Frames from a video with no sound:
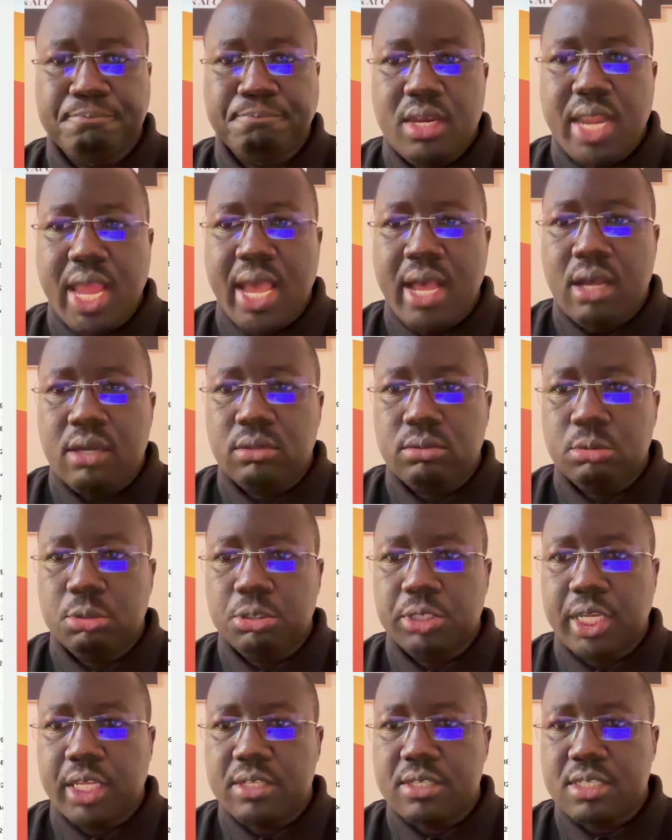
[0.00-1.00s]
Now you
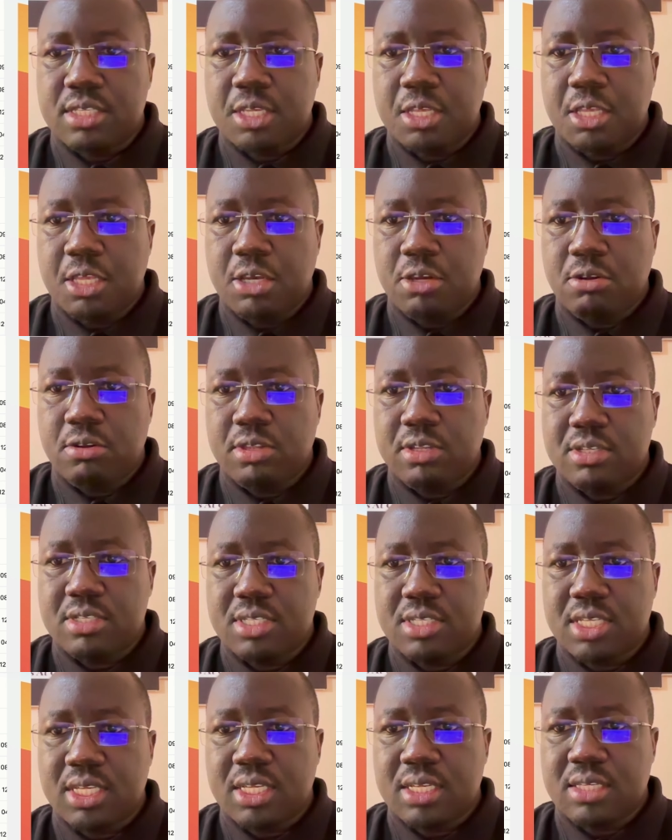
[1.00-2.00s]
can see here the
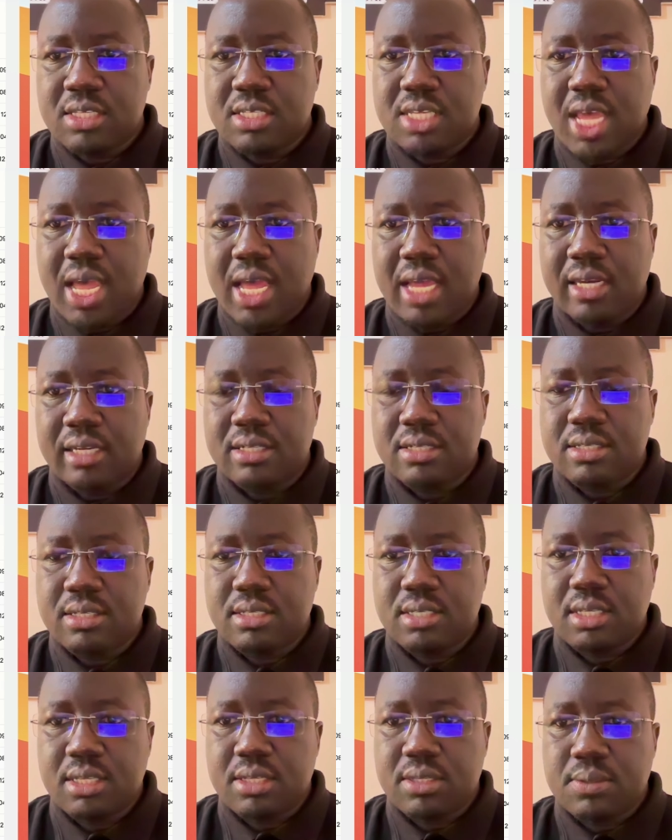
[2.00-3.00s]
sync
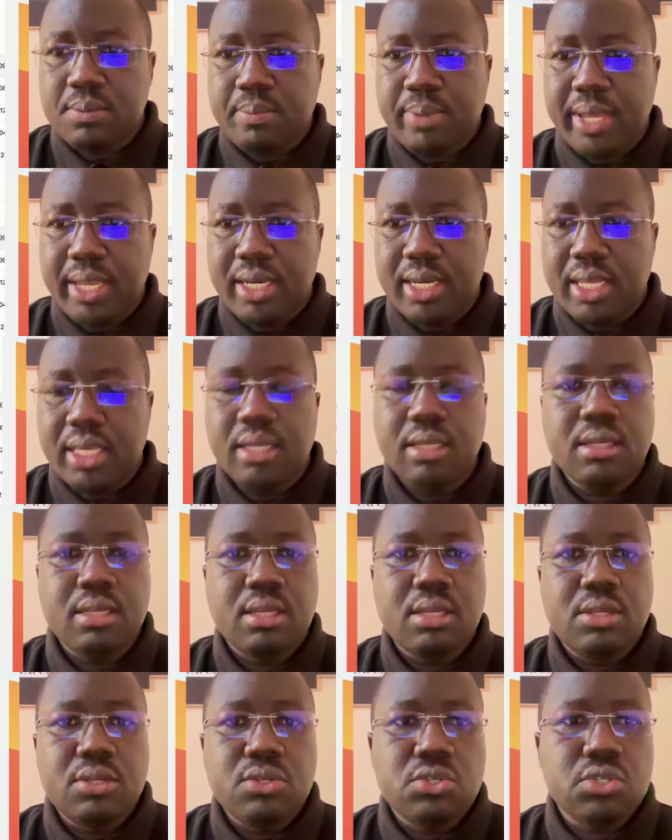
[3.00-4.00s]
status is pending.
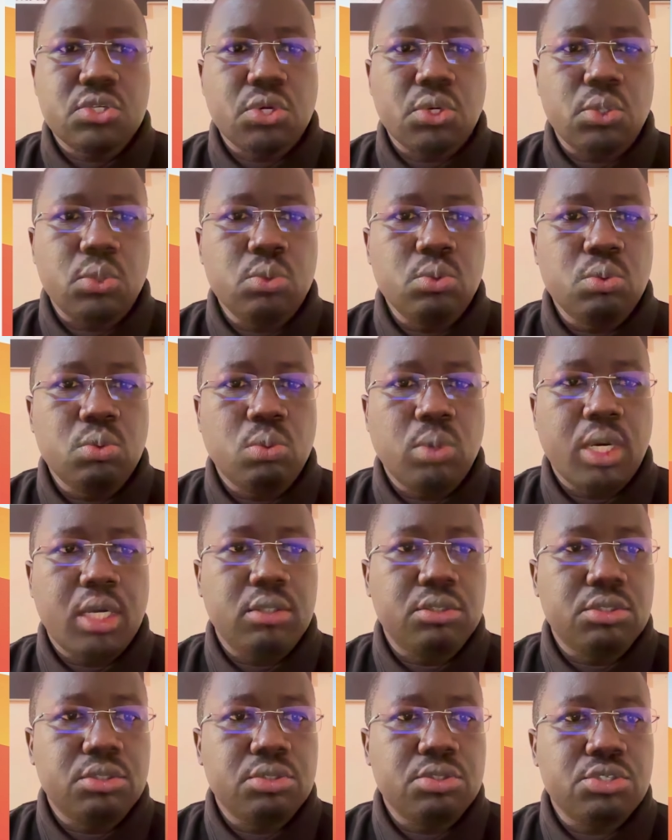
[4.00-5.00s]
So what
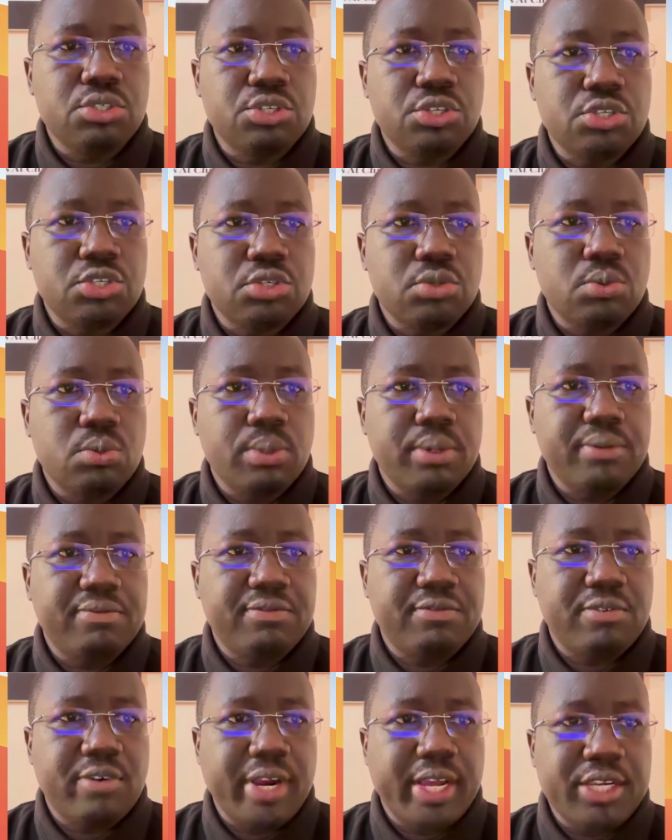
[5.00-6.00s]
I'll do is just
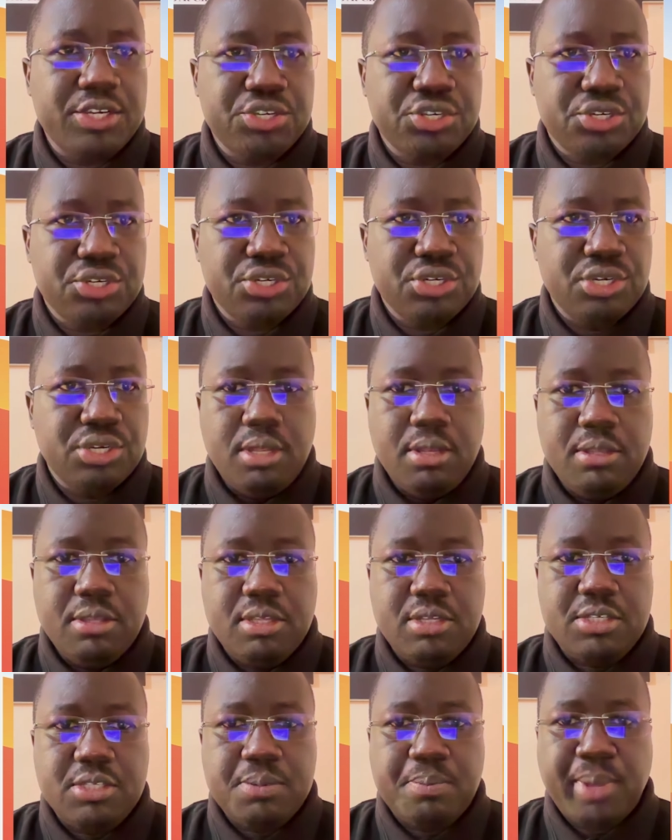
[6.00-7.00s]
refresh
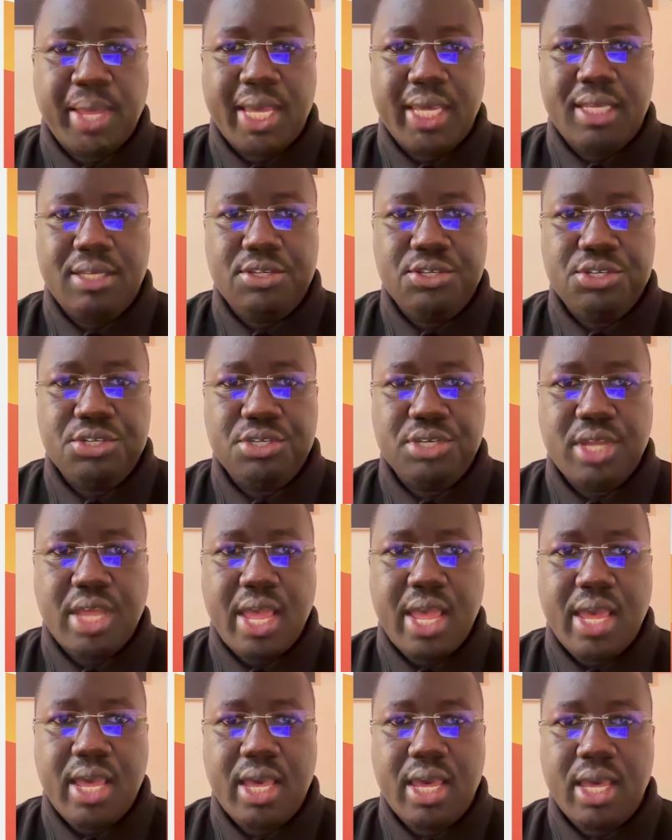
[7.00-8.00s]
this page
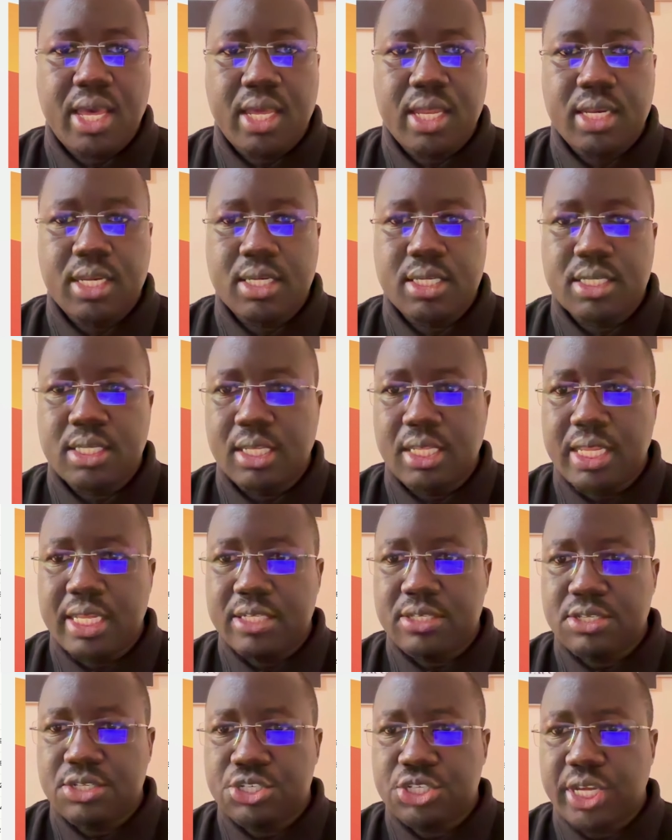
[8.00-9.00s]
and
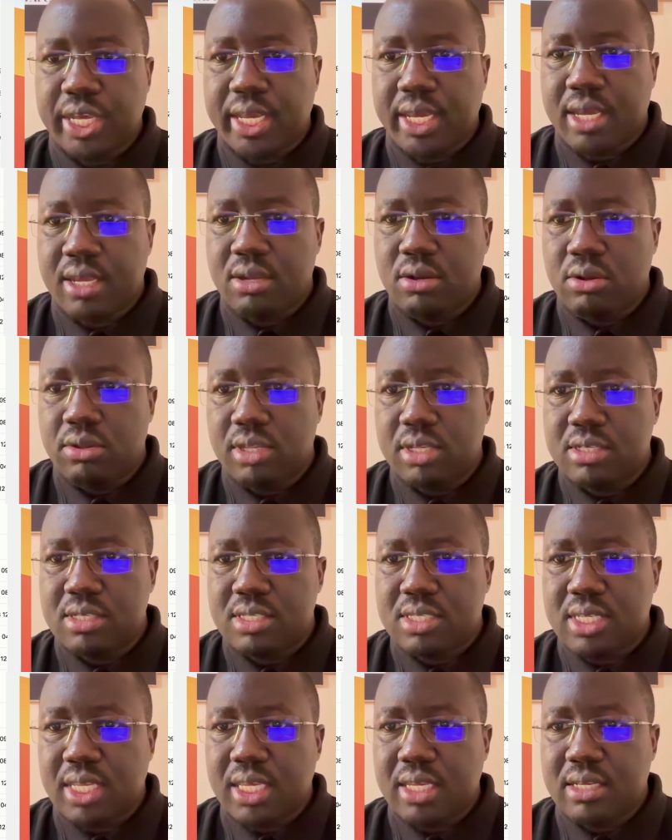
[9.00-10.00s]
let's check on the
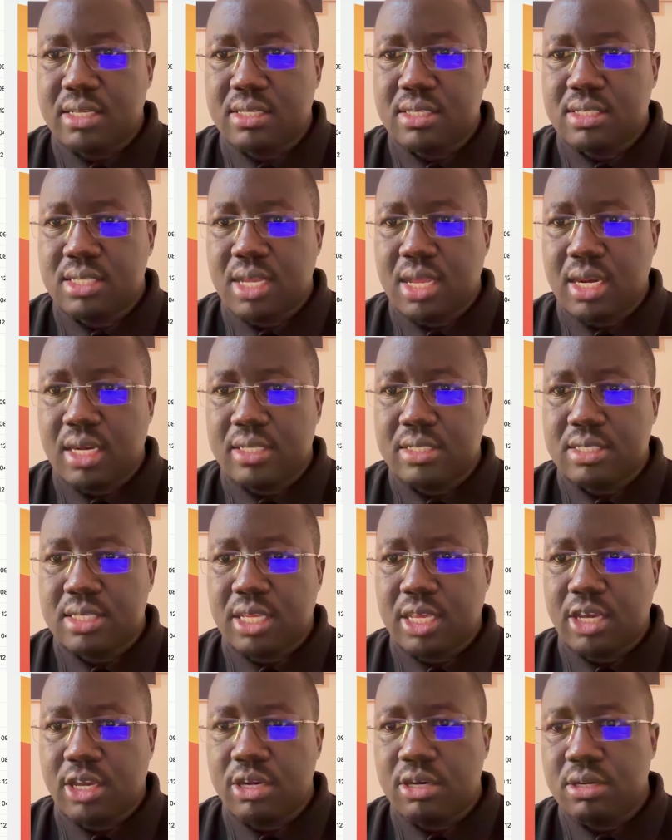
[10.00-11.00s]
sync status
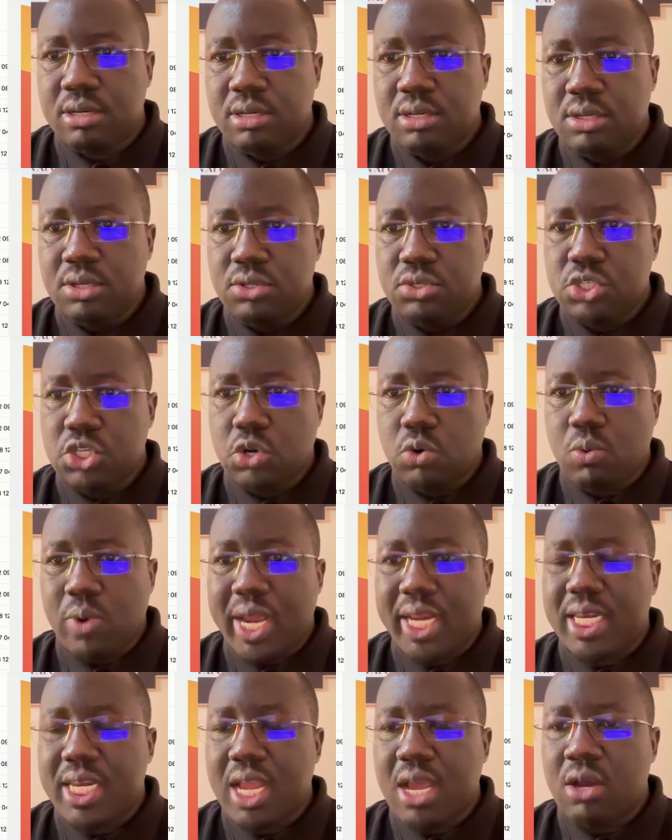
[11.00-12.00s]
here. So
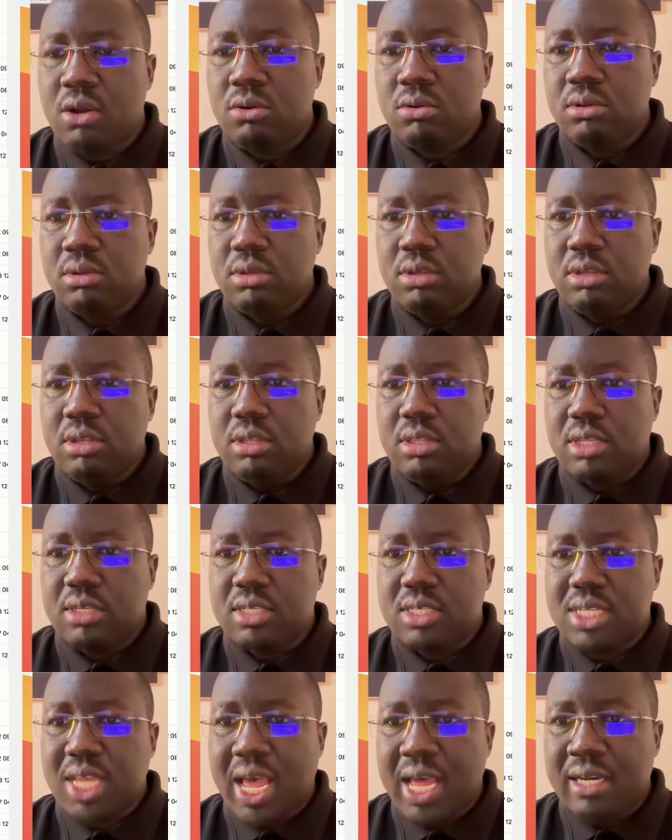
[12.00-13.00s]
right now, the
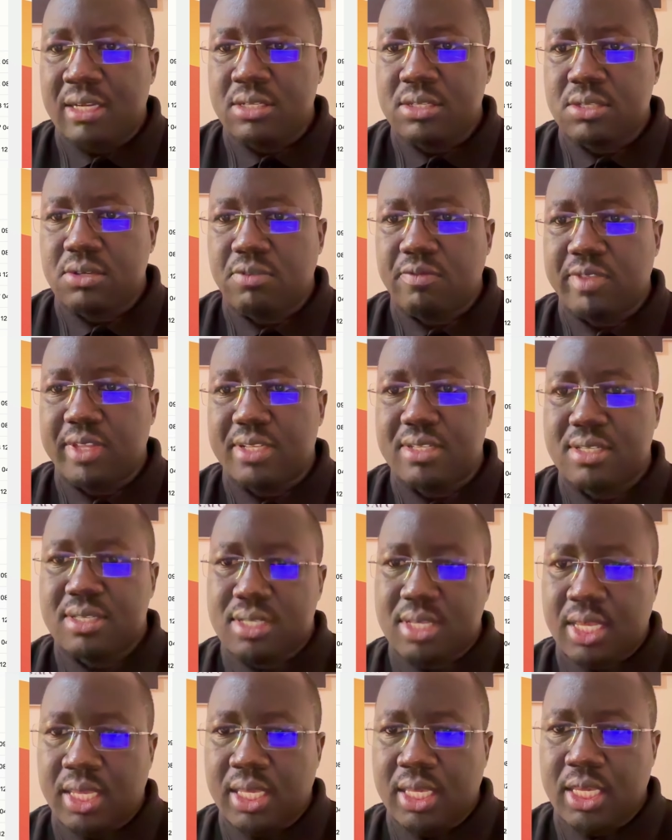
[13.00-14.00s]
status of the
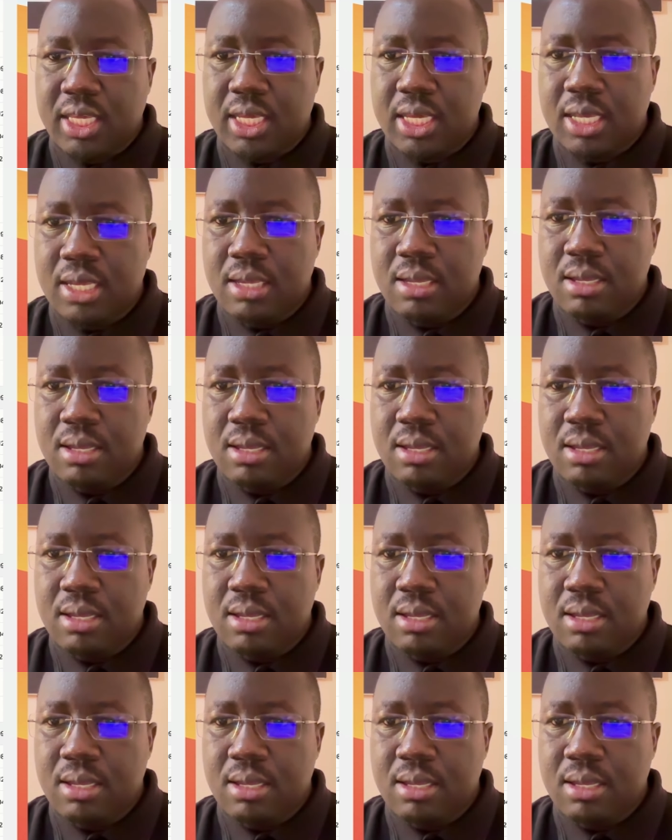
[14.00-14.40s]
sync